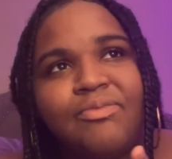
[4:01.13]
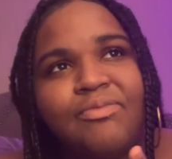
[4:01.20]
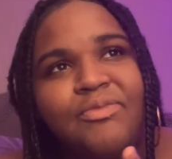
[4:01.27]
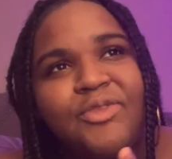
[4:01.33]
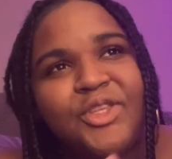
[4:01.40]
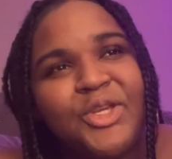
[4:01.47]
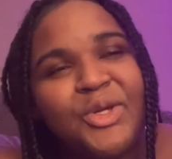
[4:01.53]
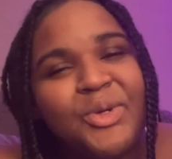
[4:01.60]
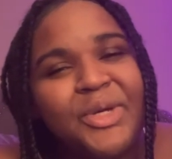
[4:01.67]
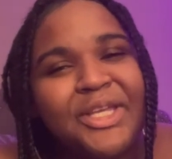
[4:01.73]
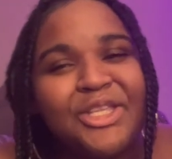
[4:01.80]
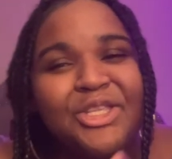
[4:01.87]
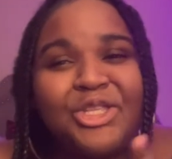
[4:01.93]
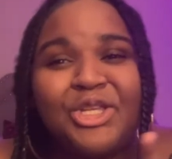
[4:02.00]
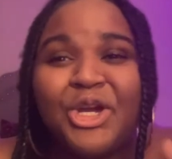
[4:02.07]
do
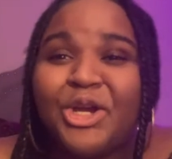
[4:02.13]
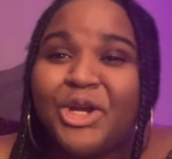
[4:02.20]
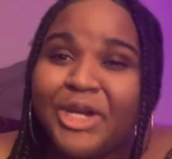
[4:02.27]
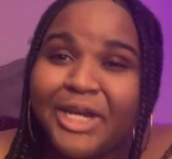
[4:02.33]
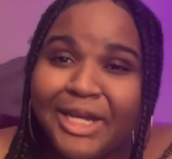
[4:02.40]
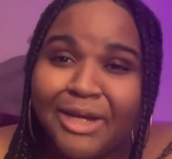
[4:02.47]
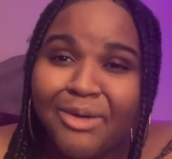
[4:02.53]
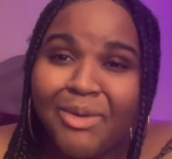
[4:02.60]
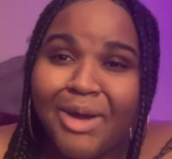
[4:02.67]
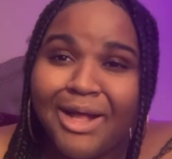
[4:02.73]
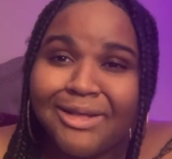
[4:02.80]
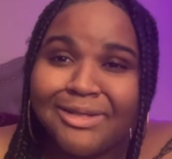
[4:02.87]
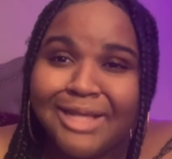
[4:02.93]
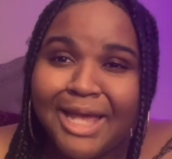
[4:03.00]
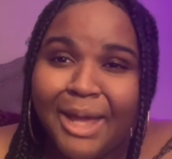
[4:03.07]
it during while
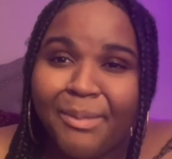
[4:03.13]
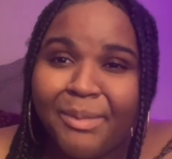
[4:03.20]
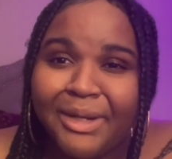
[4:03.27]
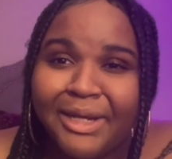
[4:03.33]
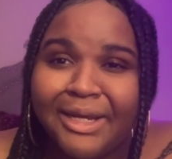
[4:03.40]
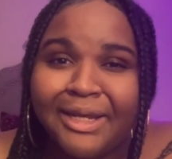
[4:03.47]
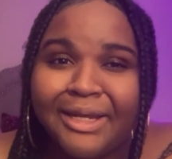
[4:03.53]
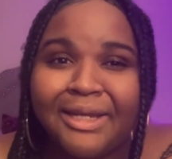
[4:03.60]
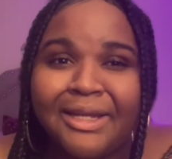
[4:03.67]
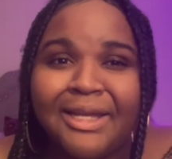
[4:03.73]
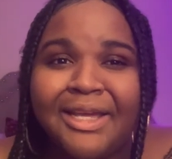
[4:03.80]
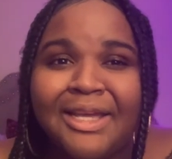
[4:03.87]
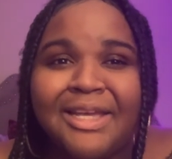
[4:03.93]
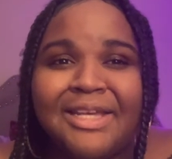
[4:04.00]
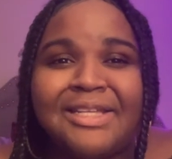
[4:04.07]
it's happening.
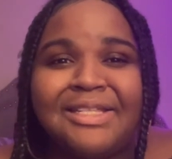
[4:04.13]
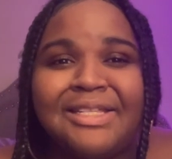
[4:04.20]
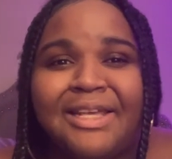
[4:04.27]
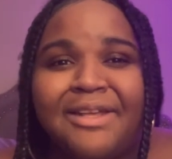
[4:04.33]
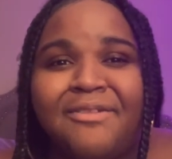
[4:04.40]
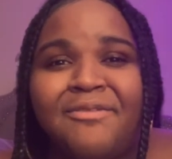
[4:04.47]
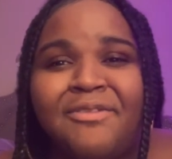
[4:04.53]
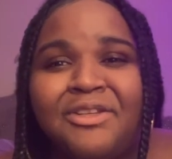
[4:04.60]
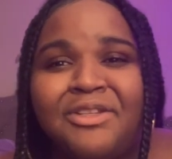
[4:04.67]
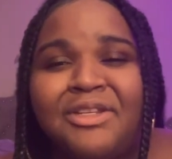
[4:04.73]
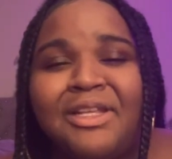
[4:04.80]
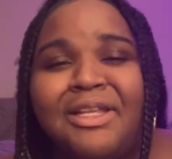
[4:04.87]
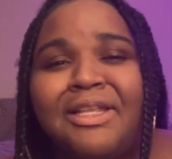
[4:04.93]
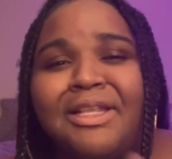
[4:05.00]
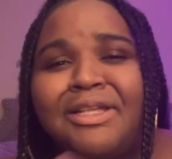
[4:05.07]
Instead,
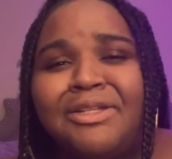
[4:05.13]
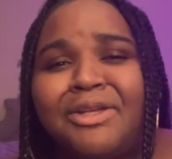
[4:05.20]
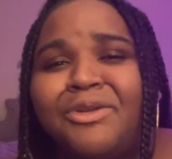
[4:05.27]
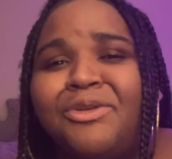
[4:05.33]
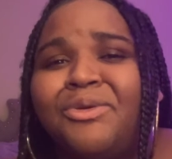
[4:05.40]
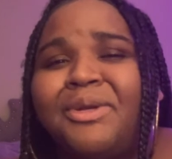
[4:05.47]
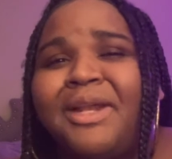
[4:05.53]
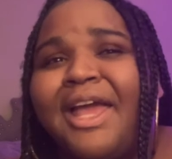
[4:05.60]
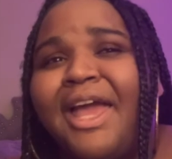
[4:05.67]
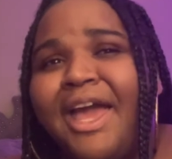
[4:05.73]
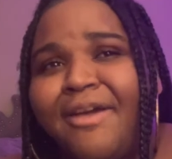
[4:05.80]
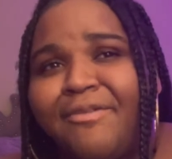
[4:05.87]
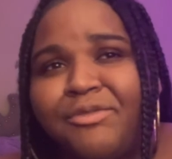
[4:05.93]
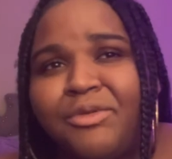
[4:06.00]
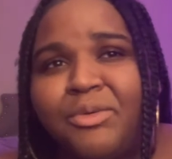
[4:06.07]
eventually they start doing it
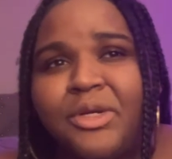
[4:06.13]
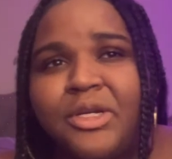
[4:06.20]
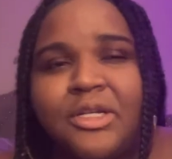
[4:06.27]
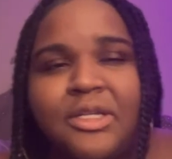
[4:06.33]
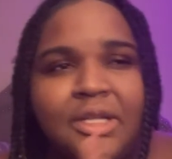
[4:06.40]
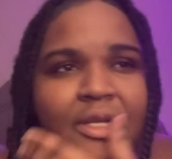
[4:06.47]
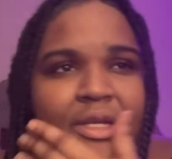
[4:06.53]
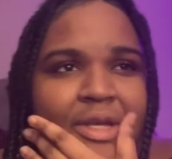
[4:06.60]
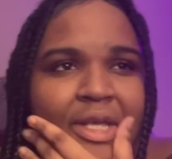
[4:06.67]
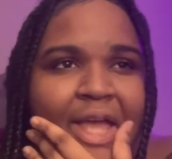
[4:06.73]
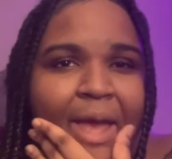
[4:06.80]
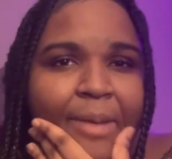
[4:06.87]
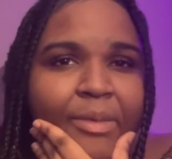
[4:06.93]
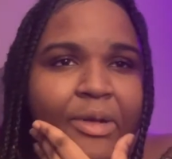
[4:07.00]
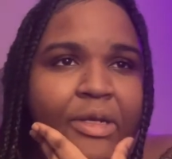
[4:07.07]
afterwards it
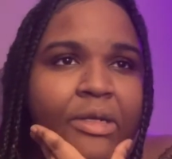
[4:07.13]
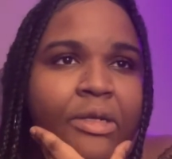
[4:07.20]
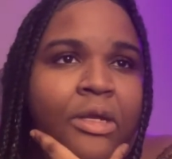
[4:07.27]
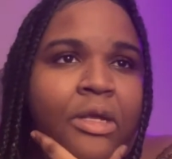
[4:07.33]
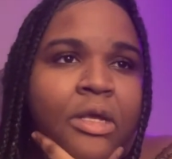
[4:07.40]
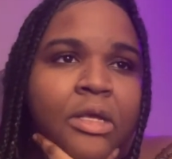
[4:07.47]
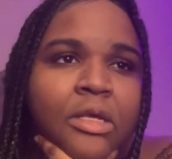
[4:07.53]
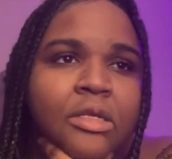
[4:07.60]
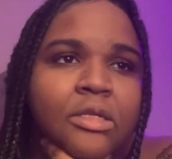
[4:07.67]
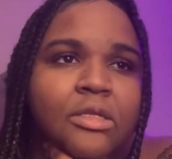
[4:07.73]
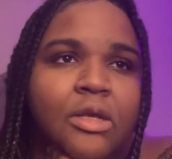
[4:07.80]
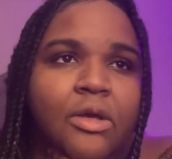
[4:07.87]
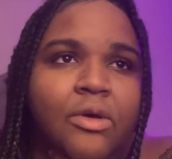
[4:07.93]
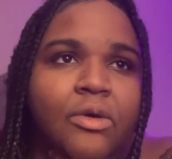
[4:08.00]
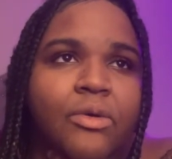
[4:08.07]
happening.
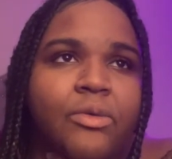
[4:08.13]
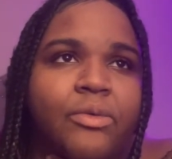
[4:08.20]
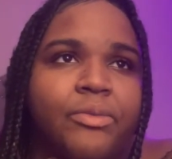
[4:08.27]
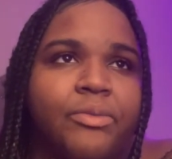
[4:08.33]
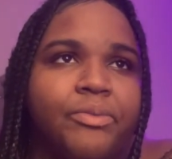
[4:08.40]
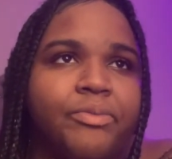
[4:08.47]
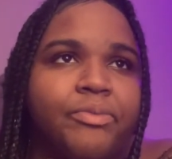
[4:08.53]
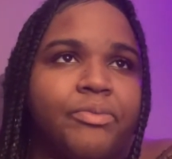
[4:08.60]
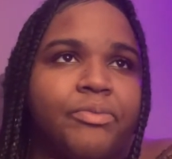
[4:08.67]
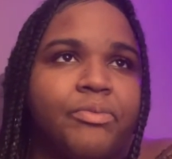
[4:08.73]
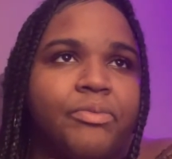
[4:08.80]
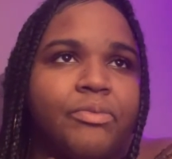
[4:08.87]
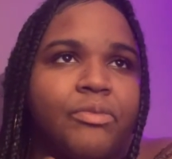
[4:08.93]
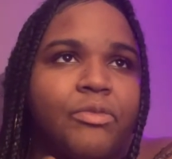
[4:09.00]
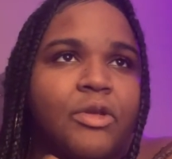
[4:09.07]
So
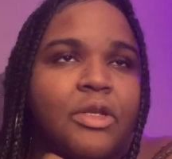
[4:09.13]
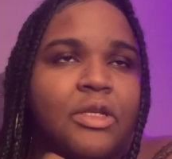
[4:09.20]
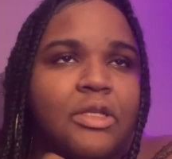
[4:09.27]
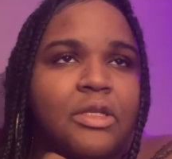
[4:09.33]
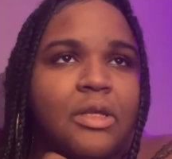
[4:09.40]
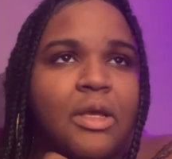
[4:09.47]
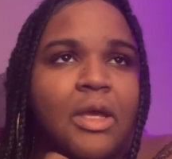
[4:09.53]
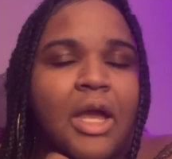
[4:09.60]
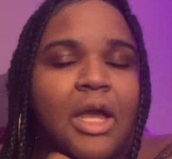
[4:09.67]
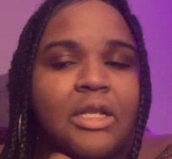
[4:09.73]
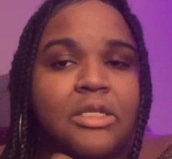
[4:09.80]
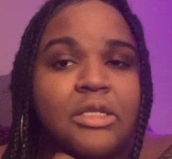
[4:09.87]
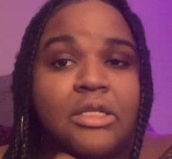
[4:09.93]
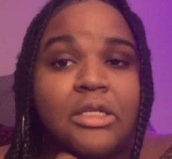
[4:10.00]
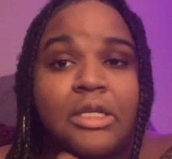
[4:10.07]
you just need to
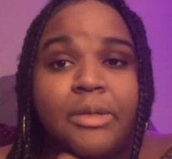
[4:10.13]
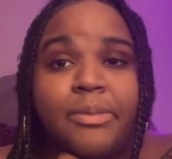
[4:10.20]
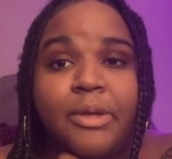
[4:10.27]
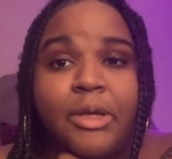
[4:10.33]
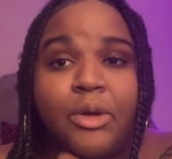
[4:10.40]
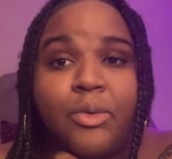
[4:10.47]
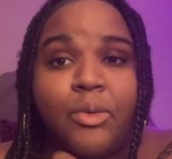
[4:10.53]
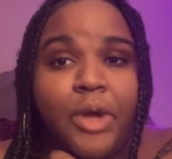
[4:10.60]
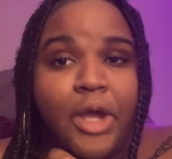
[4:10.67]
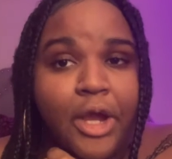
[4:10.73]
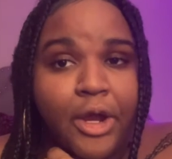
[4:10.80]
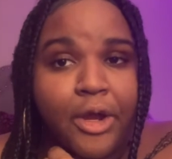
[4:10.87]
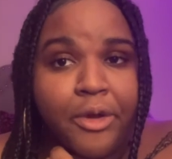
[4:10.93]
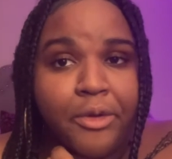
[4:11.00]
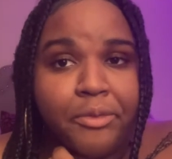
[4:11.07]
consciously be
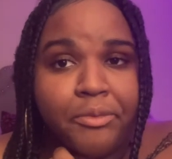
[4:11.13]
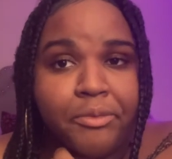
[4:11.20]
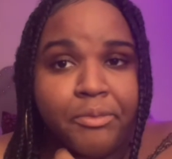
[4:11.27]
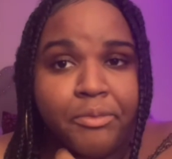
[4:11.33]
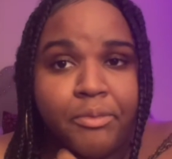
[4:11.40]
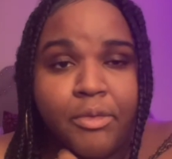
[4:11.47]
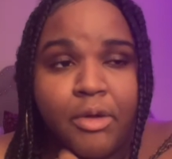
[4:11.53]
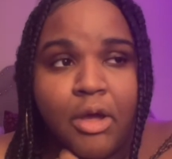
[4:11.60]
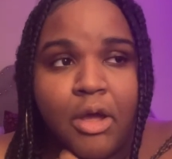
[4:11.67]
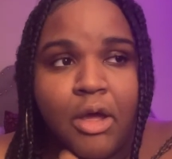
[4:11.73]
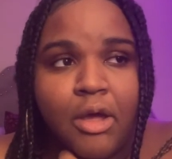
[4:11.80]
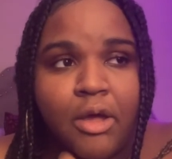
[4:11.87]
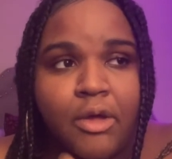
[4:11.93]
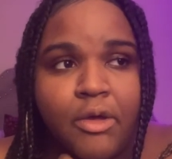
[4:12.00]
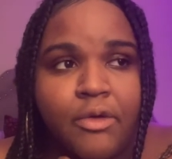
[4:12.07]
aware
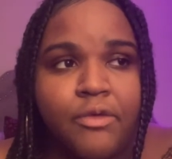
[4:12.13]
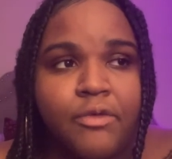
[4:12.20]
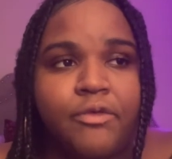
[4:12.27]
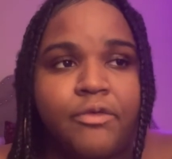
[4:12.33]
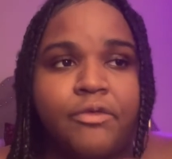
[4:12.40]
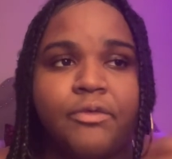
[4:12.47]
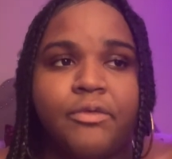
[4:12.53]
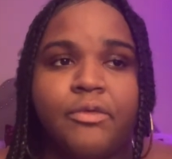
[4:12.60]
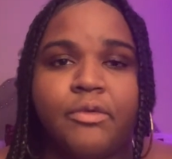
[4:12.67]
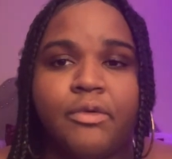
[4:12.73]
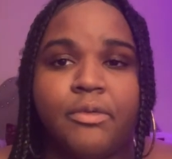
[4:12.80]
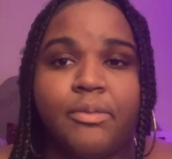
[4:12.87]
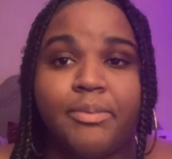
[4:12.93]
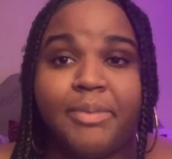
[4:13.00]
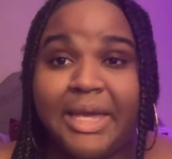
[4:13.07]
of,
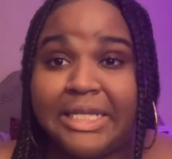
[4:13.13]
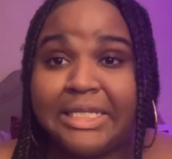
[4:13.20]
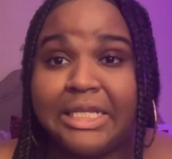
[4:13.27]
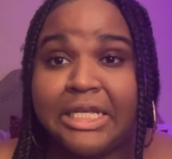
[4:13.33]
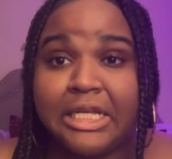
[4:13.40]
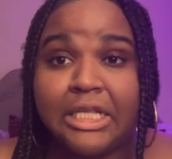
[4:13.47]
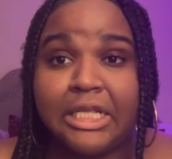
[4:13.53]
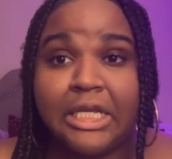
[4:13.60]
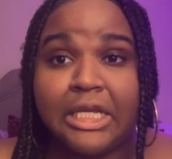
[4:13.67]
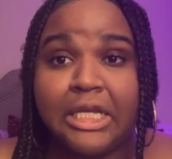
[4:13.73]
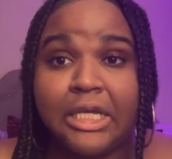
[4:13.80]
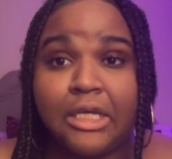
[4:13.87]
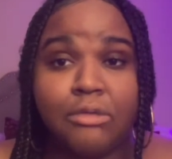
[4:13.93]
basically,